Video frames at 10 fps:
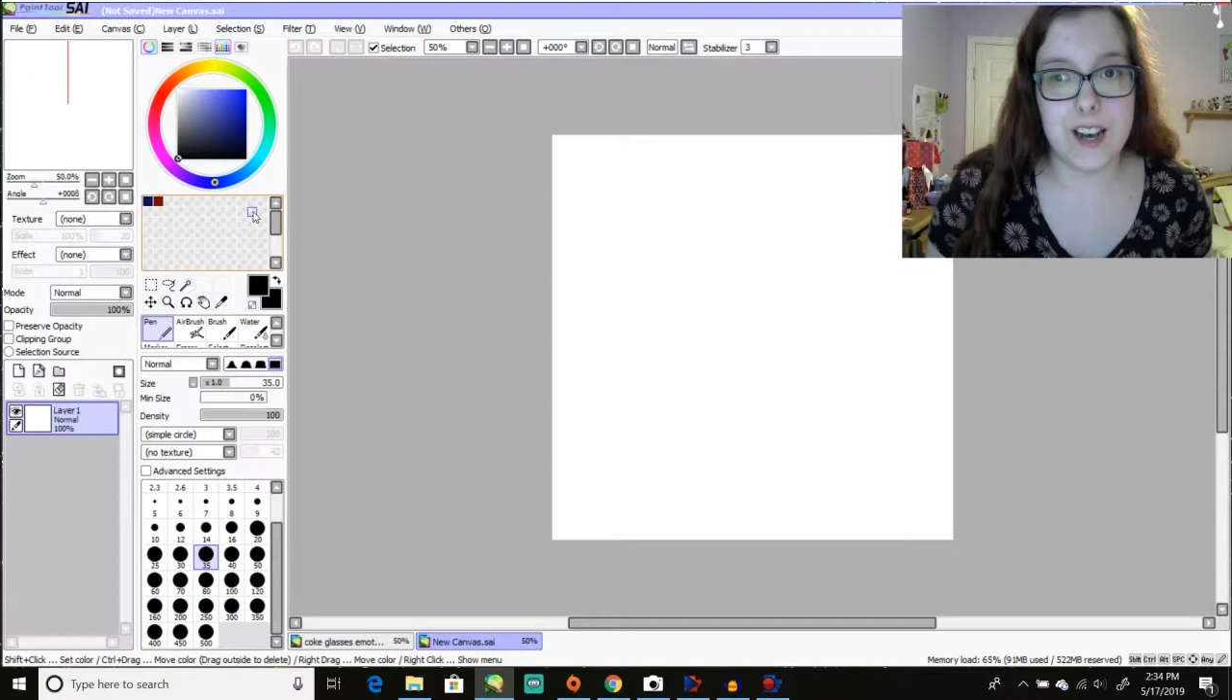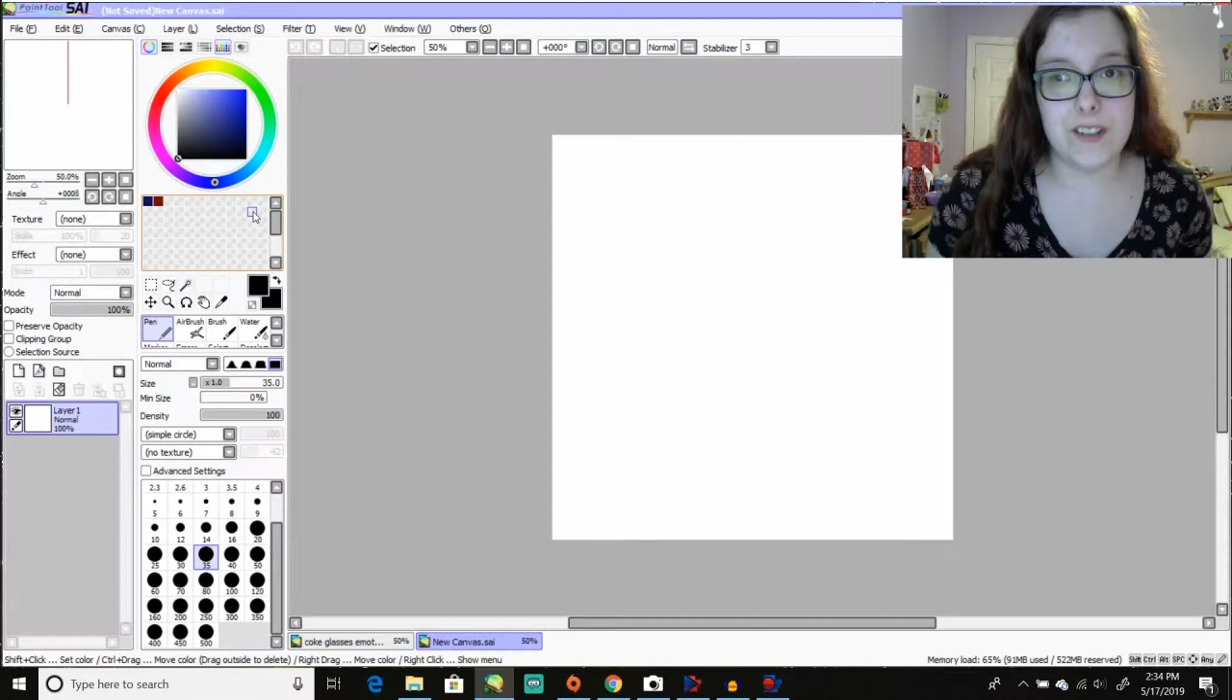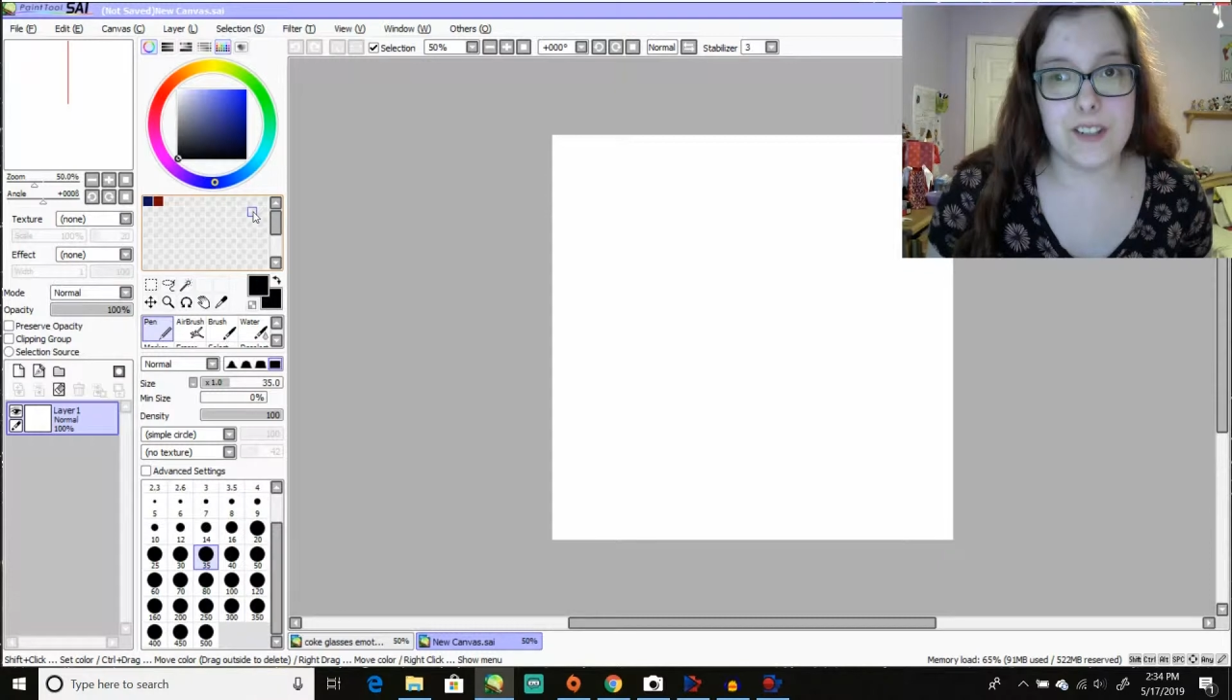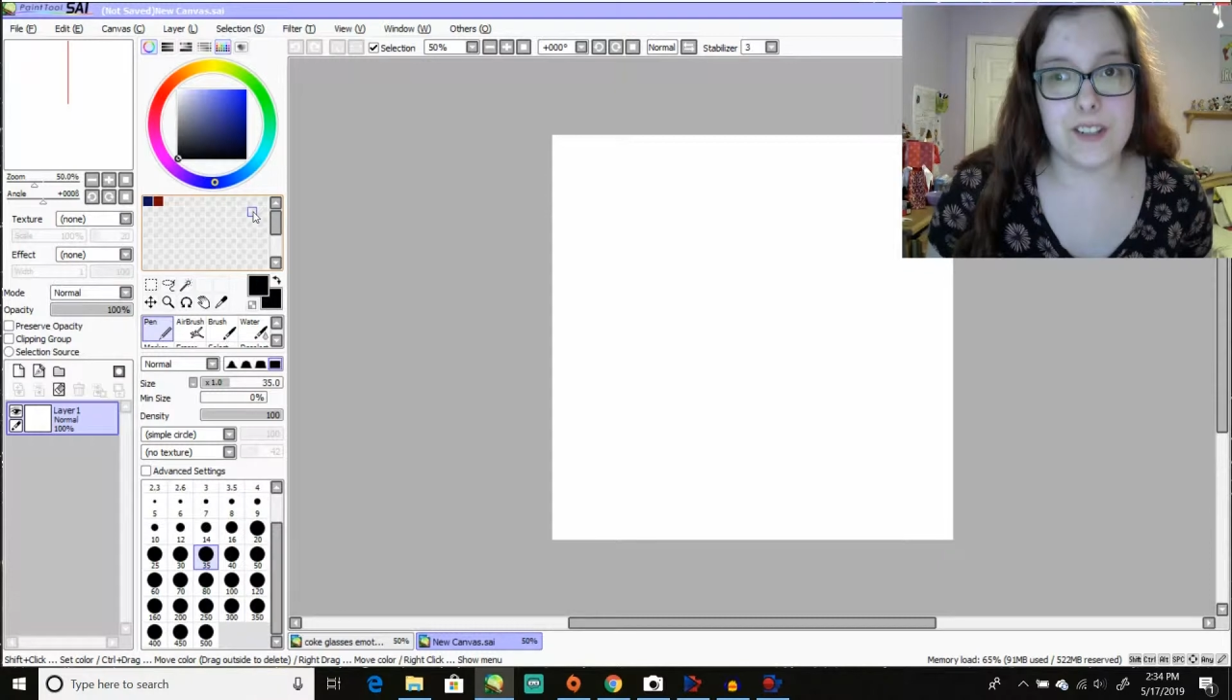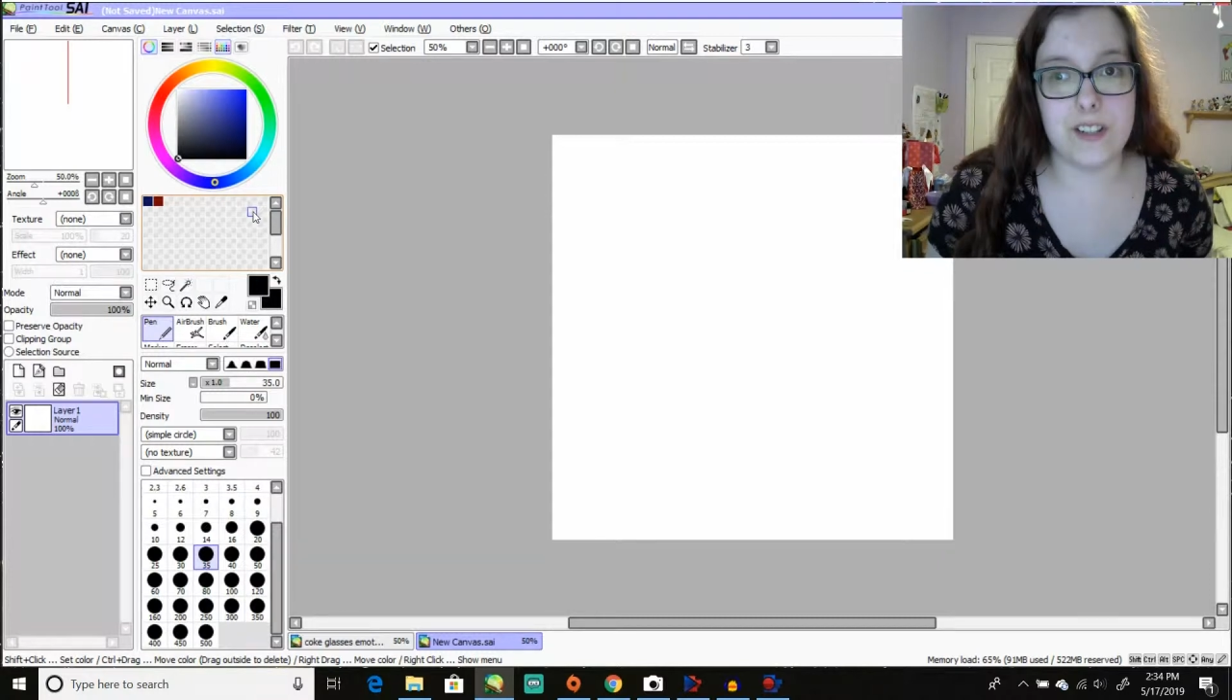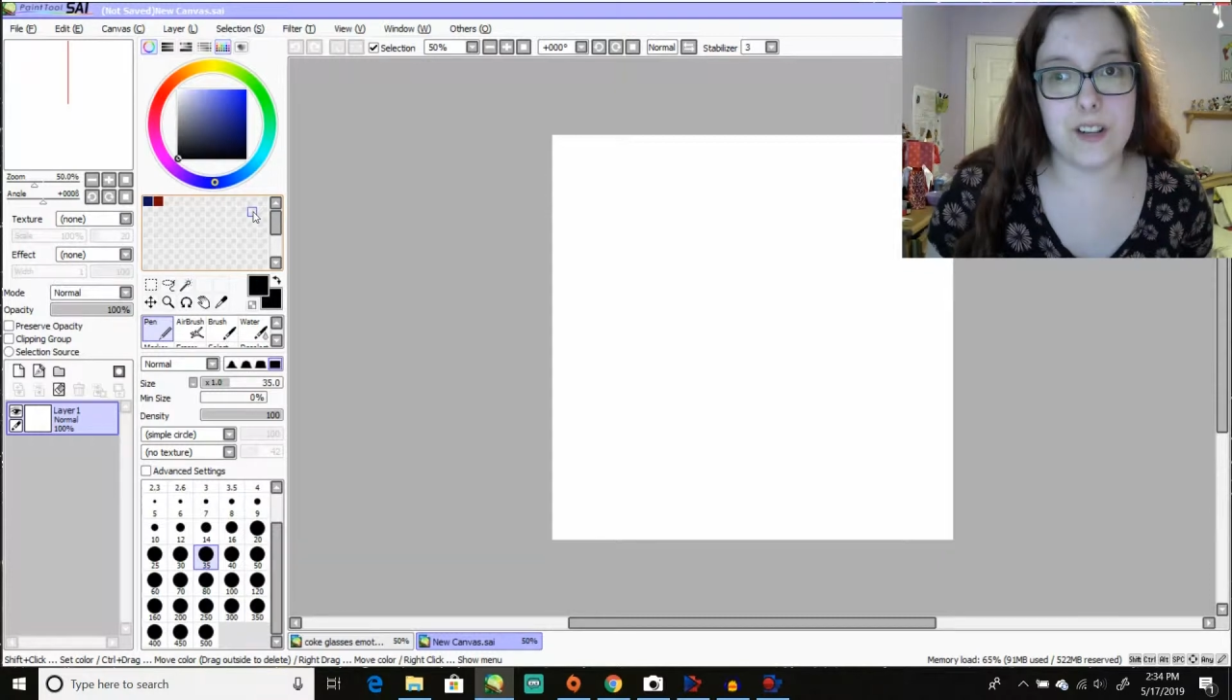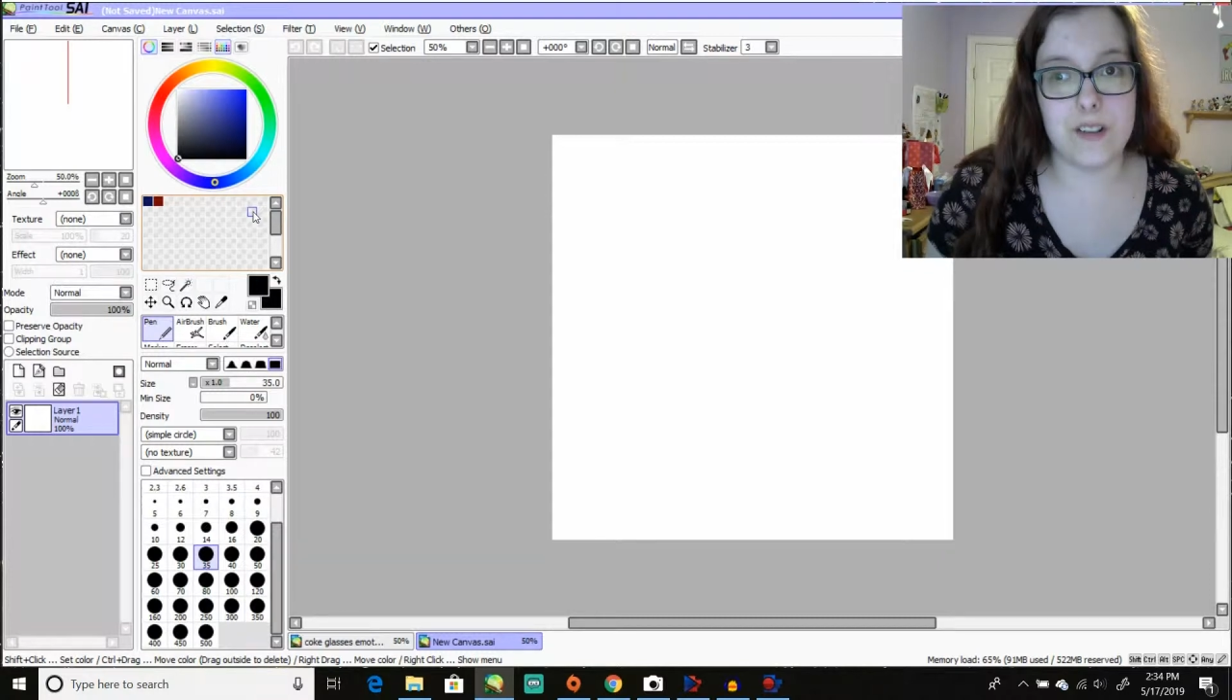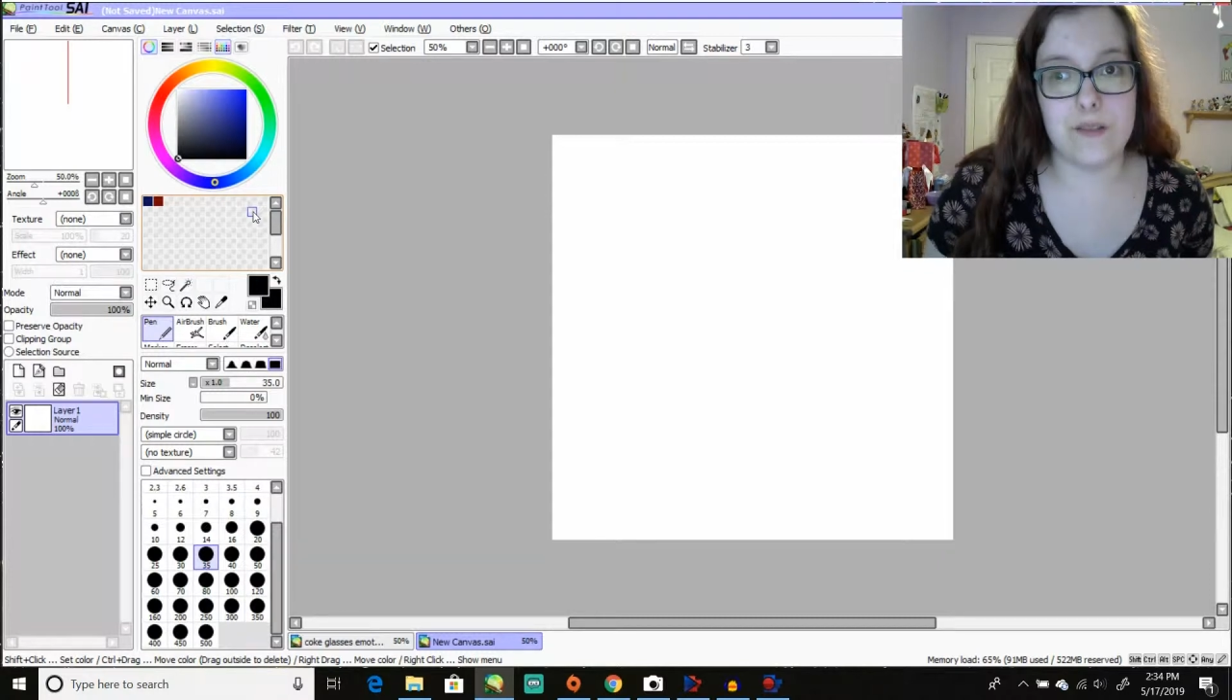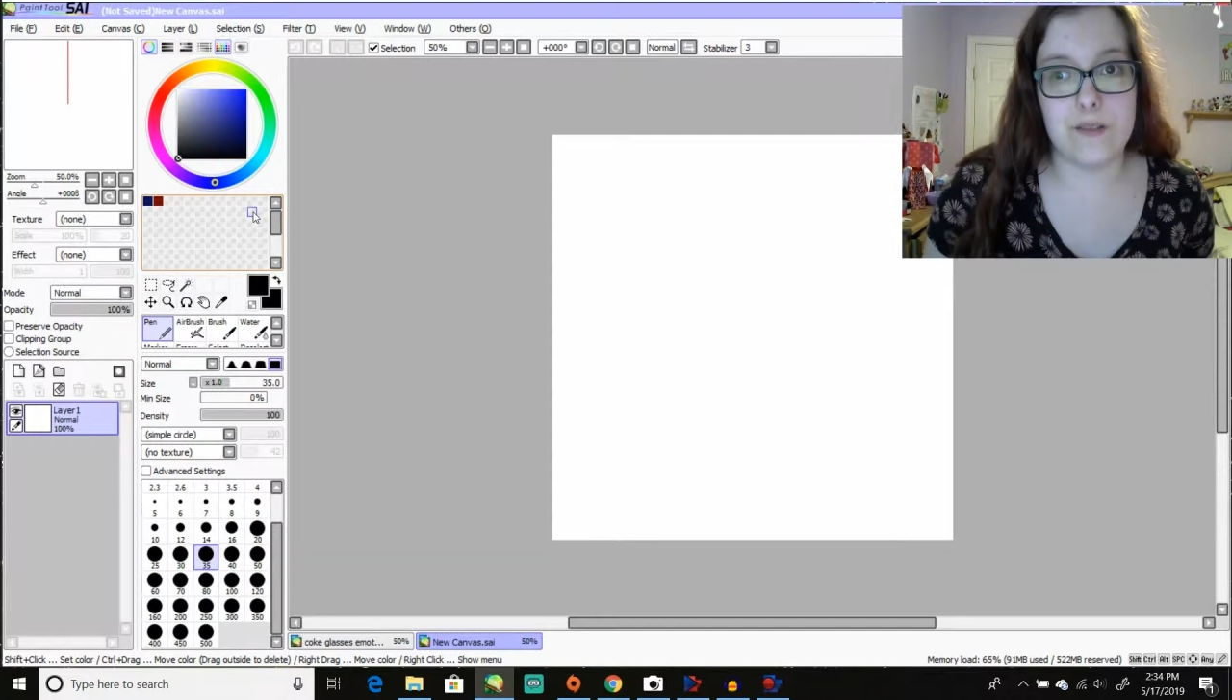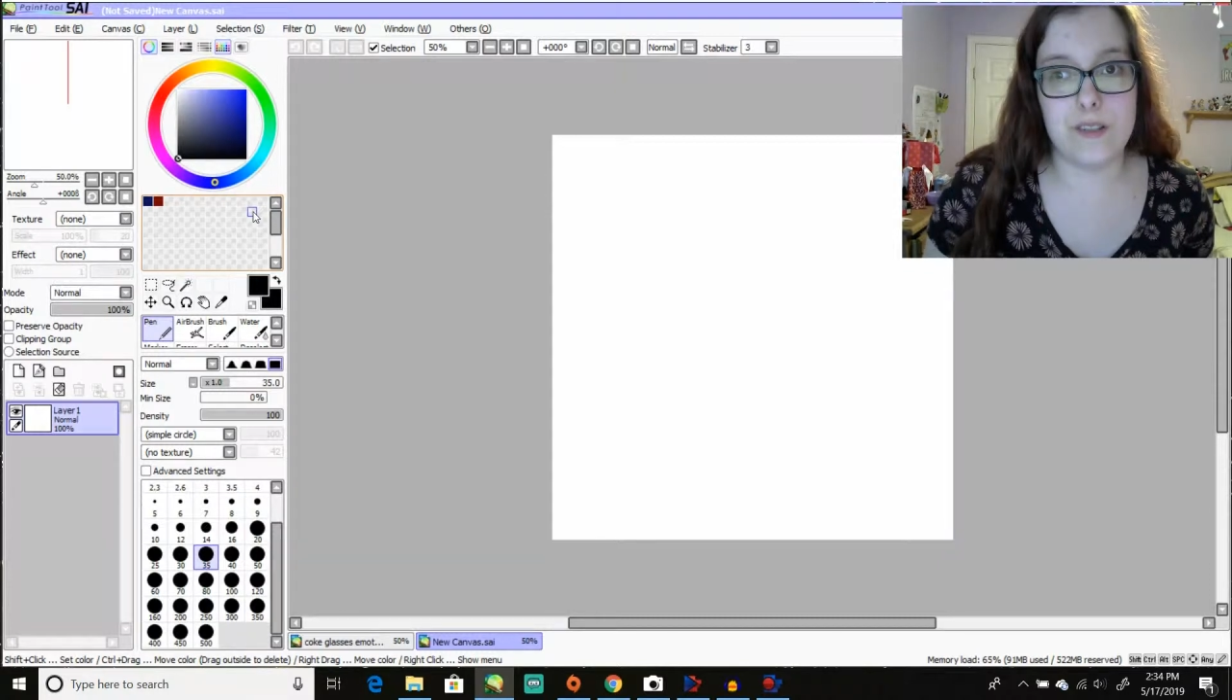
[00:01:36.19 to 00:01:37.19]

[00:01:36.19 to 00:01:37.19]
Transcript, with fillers: this goes.